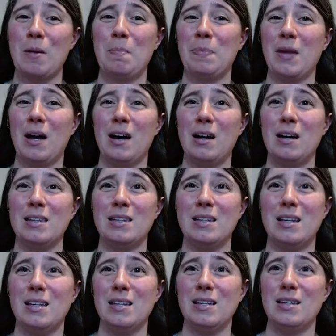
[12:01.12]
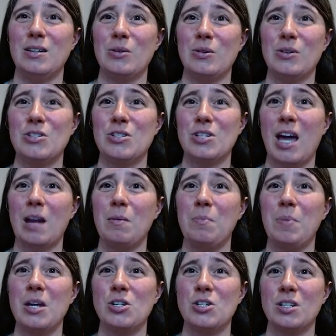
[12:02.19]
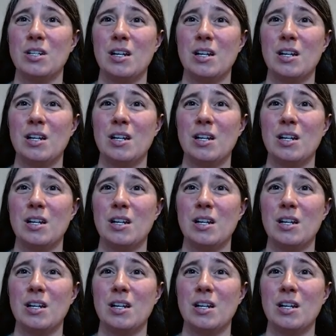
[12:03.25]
uh, you know, you just got to be patient.